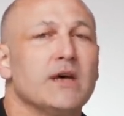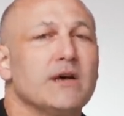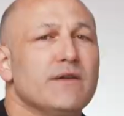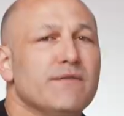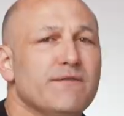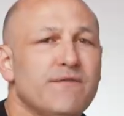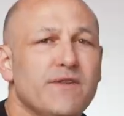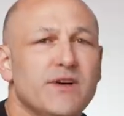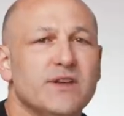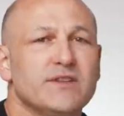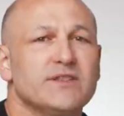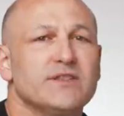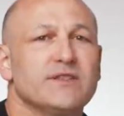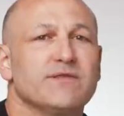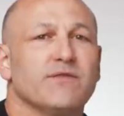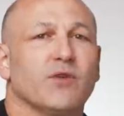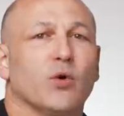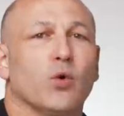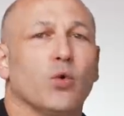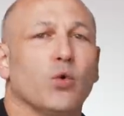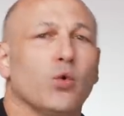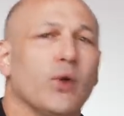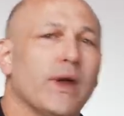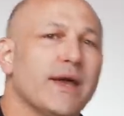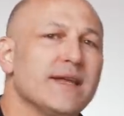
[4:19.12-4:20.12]
First of
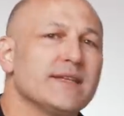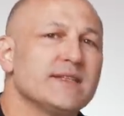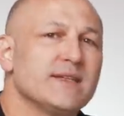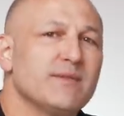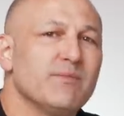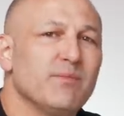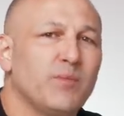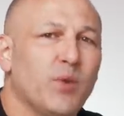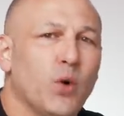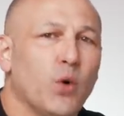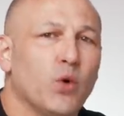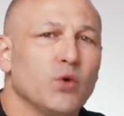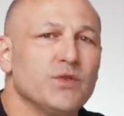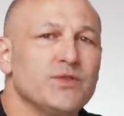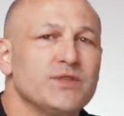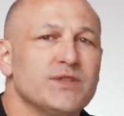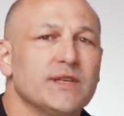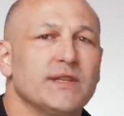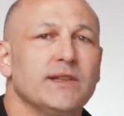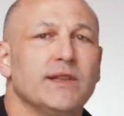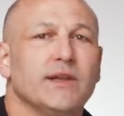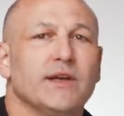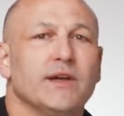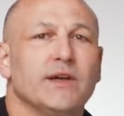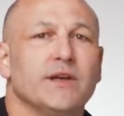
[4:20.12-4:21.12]
all, it's important
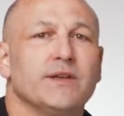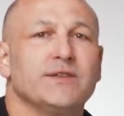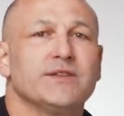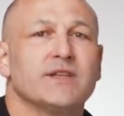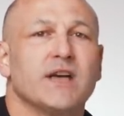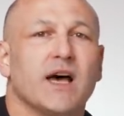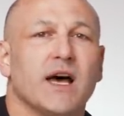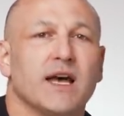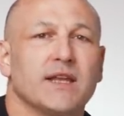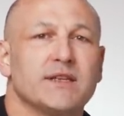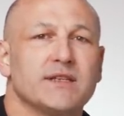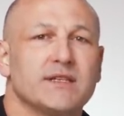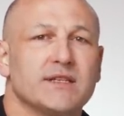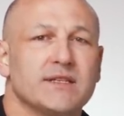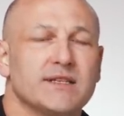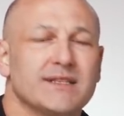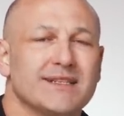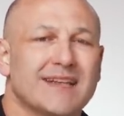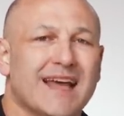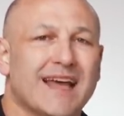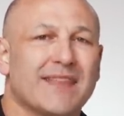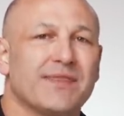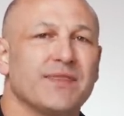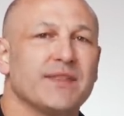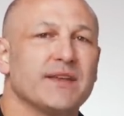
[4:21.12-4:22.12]
to learn to
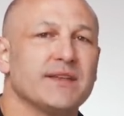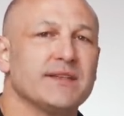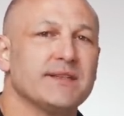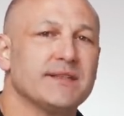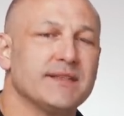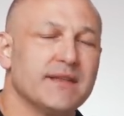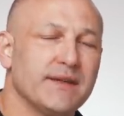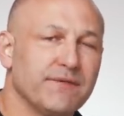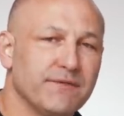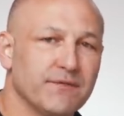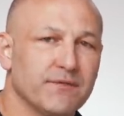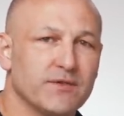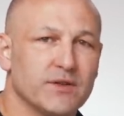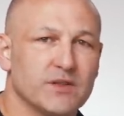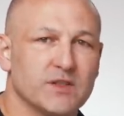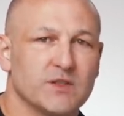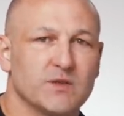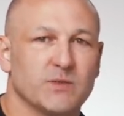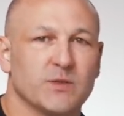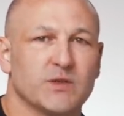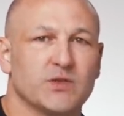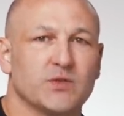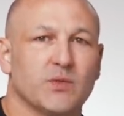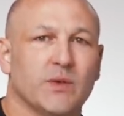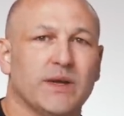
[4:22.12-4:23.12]
understand the
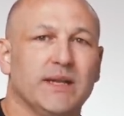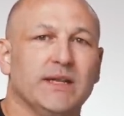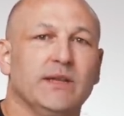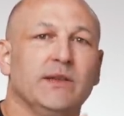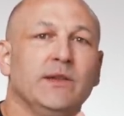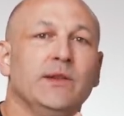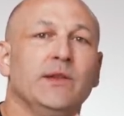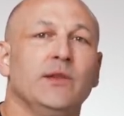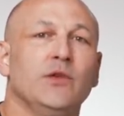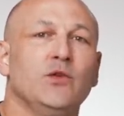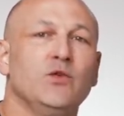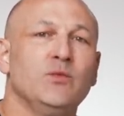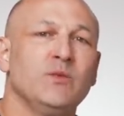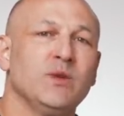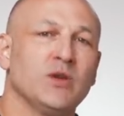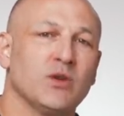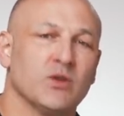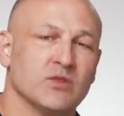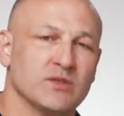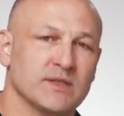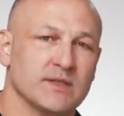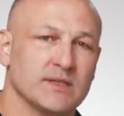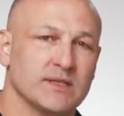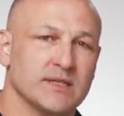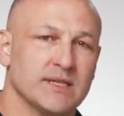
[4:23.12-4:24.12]
difference between
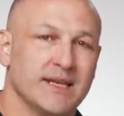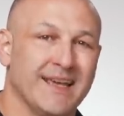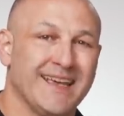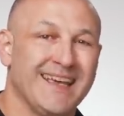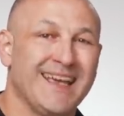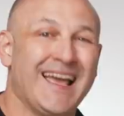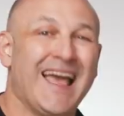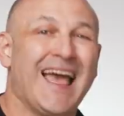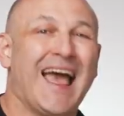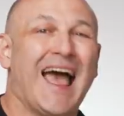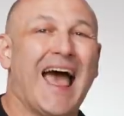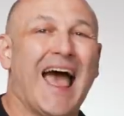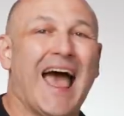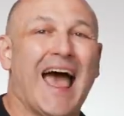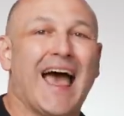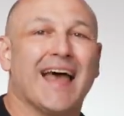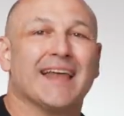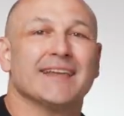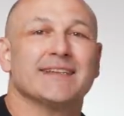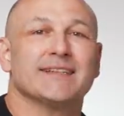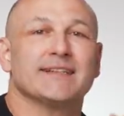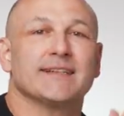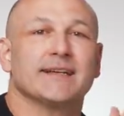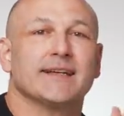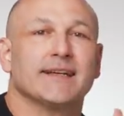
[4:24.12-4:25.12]
luminosity
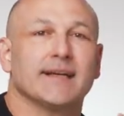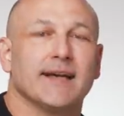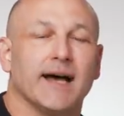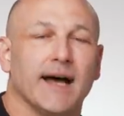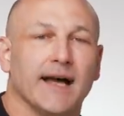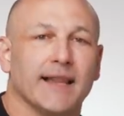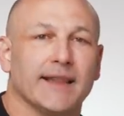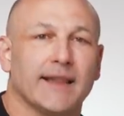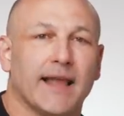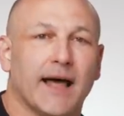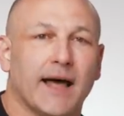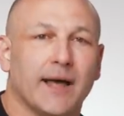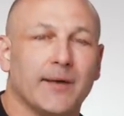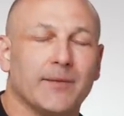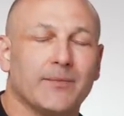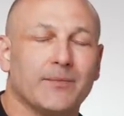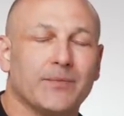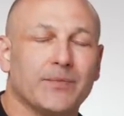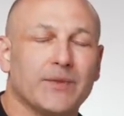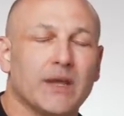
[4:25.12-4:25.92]
and colour.